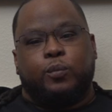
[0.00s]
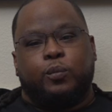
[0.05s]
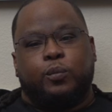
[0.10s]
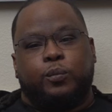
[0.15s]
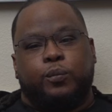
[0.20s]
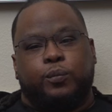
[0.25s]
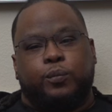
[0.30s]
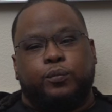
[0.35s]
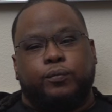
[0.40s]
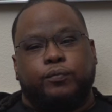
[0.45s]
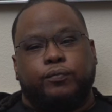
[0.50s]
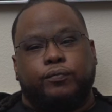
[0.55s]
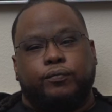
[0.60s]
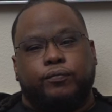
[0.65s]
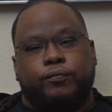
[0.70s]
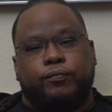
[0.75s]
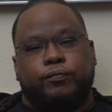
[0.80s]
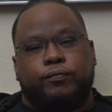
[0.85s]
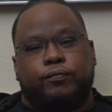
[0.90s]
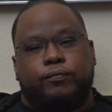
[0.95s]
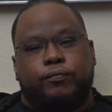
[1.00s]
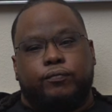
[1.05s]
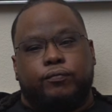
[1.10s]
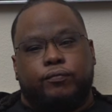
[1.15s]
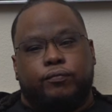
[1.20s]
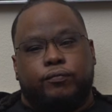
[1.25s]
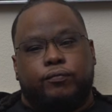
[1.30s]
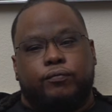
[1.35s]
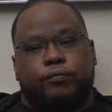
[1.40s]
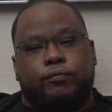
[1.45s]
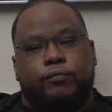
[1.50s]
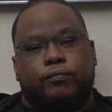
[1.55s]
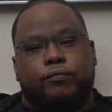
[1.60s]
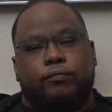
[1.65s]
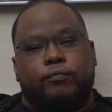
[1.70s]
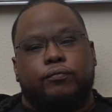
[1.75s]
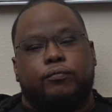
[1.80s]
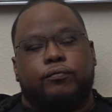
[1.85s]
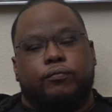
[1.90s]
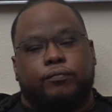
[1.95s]
cool if you get like Austin Pruitt,
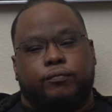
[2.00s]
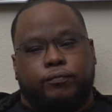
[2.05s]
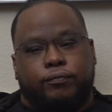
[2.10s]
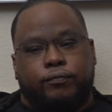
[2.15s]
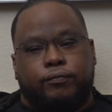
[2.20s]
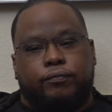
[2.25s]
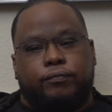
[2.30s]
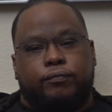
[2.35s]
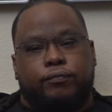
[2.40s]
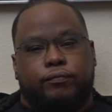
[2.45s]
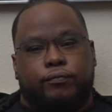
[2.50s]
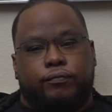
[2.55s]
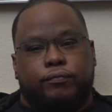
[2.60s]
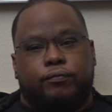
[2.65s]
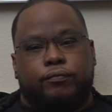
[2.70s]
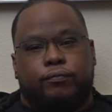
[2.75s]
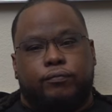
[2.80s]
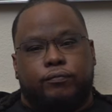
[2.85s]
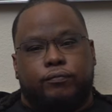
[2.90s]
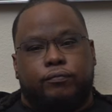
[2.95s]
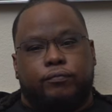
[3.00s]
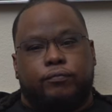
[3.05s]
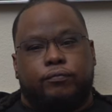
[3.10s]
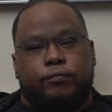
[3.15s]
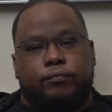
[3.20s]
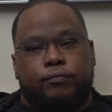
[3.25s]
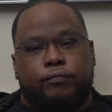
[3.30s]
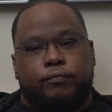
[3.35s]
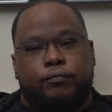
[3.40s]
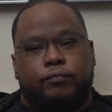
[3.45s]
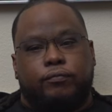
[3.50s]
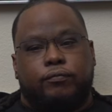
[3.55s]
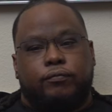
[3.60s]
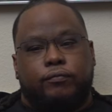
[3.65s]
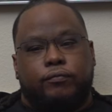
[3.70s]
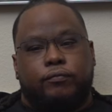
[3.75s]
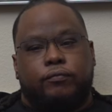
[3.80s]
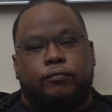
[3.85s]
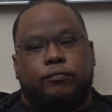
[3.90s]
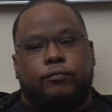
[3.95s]
which I'm sure he's still gonna be Austin
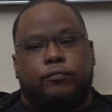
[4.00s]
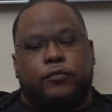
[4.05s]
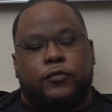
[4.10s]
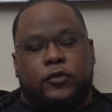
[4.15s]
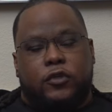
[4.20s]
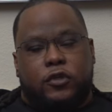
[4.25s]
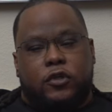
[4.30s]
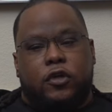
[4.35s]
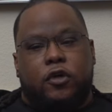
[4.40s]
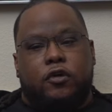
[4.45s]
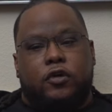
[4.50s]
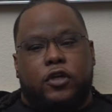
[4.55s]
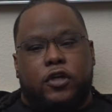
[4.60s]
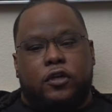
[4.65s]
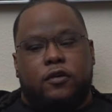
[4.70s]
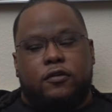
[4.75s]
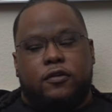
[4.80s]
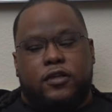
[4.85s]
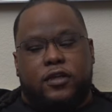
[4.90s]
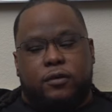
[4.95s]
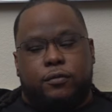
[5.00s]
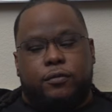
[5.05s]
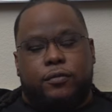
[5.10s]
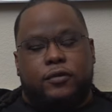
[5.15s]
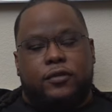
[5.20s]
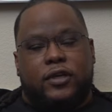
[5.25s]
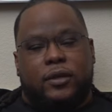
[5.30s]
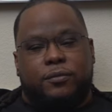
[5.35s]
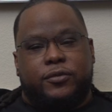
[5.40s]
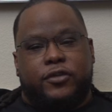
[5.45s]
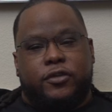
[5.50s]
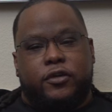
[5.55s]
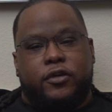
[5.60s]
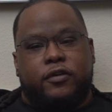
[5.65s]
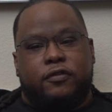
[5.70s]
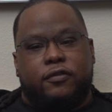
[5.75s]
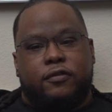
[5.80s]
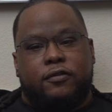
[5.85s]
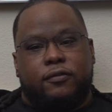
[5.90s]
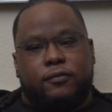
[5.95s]
Glass Oh yeah, um, I'm sure.
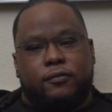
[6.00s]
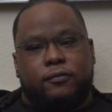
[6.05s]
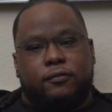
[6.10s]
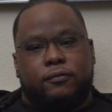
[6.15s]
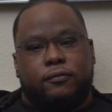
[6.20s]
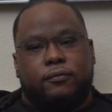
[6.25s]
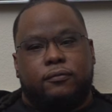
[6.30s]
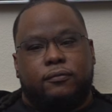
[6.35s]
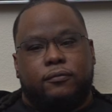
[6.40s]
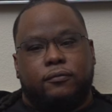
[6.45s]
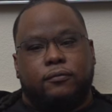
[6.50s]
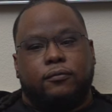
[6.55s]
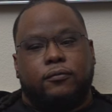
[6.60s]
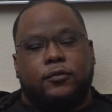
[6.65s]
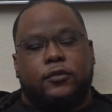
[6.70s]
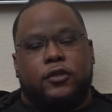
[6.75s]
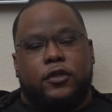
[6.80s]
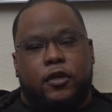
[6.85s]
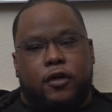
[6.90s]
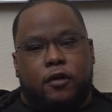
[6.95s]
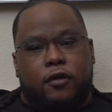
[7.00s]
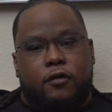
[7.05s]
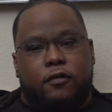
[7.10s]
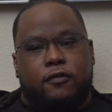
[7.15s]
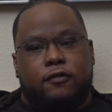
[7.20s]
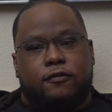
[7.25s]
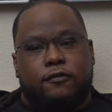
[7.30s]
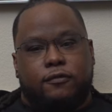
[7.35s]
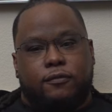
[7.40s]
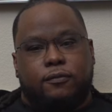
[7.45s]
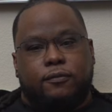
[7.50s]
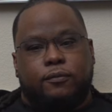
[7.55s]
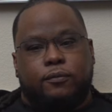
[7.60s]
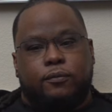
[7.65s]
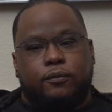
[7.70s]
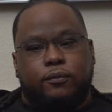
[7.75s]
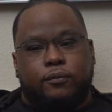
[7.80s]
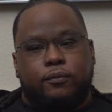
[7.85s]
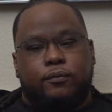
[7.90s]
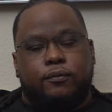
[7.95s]
Brandon, of yeah. course, he go.
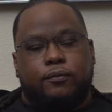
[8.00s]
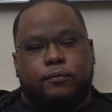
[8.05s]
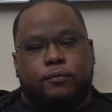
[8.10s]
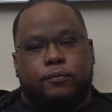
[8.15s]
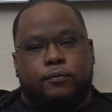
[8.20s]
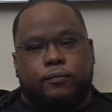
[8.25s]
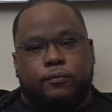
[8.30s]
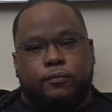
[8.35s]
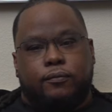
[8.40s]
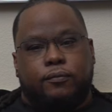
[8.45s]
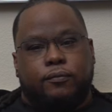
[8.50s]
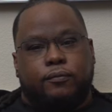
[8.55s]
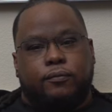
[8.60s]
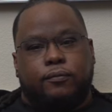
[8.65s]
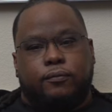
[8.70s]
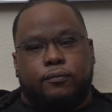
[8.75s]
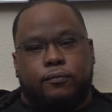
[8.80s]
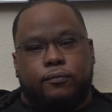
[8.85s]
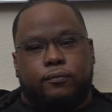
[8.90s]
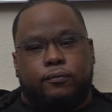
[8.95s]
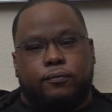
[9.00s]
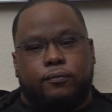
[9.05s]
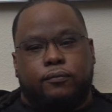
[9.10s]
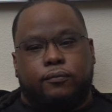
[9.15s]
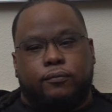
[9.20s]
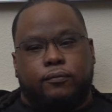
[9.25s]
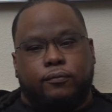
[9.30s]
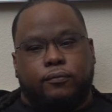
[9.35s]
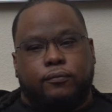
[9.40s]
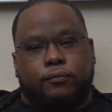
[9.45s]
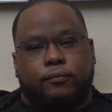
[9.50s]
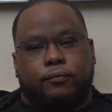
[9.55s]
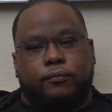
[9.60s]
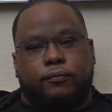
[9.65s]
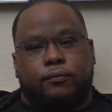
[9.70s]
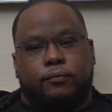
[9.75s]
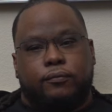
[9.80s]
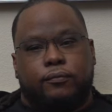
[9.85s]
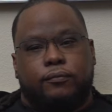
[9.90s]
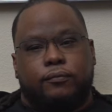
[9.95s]
Uh, that that boy
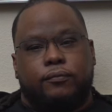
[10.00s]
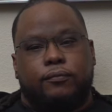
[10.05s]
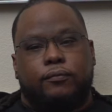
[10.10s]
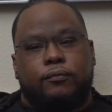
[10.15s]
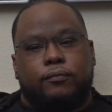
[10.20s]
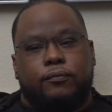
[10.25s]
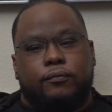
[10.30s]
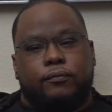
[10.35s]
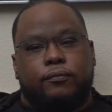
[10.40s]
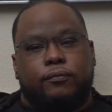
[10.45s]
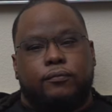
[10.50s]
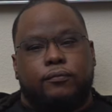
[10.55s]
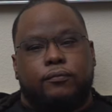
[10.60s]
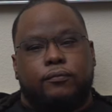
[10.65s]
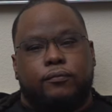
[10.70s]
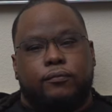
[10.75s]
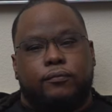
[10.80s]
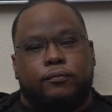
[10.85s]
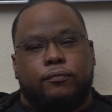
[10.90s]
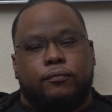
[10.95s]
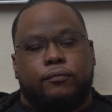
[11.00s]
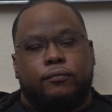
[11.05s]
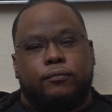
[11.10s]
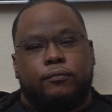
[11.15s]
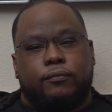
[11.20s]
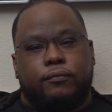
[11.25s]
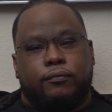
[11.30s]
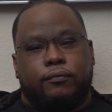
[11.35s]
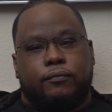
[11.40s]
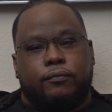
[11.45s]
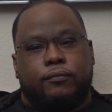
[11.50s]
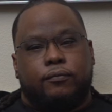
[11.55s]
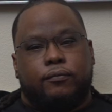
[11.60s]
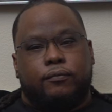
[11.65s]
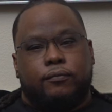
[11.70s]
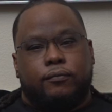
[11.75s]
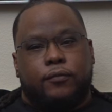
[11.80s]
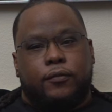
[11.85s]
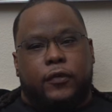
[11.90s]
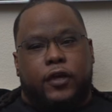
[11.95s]
from Florida, uh, er,
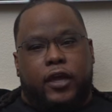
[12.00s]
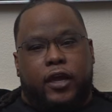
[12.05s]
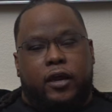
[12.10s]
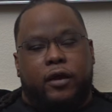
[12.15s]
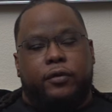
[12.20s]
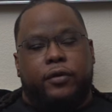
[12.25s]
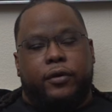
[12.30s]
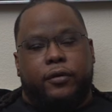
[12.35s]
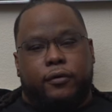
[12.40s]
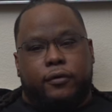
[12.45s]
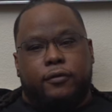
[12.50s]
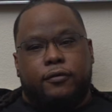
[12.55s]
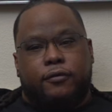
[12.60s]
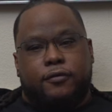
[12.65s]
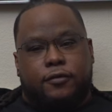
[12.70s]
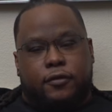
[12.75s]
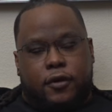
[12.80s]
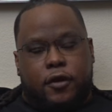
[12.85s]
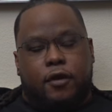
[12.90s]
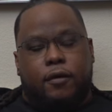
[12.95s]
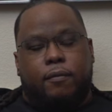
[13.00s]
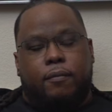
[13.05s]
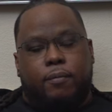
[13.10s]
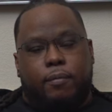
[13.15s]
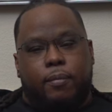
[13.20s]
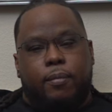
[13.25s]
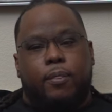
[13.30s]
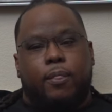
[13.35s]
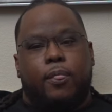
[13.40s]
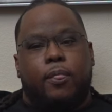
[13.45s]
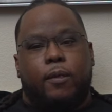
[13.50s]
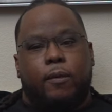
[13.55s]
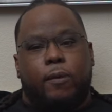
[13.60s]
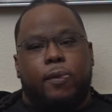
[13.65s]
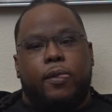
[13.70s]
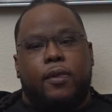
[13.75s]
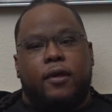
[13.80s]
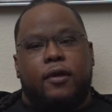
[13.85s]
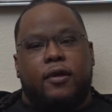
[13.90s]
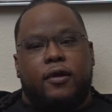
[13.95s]
Aaron, Aaron uh, Hall-
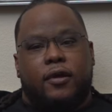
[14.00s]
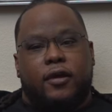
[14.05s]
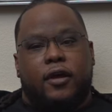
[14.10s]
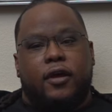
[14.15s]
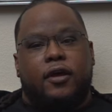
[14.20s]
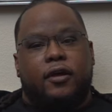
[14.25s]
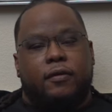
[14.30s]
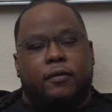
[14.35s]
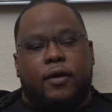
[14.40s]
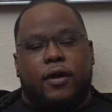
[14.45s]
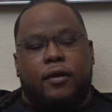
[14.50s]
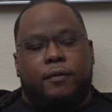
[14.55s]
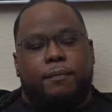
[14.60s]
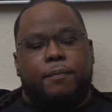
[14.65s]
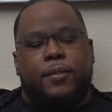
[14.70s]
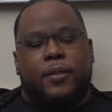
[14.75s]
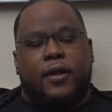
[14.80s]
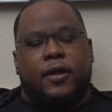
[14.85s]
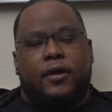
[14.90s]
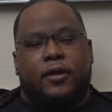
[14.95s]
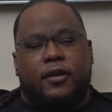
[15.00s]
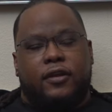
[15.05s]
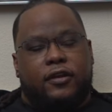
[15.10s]
Halloween or yeah. Halloween, whatever. Yeah,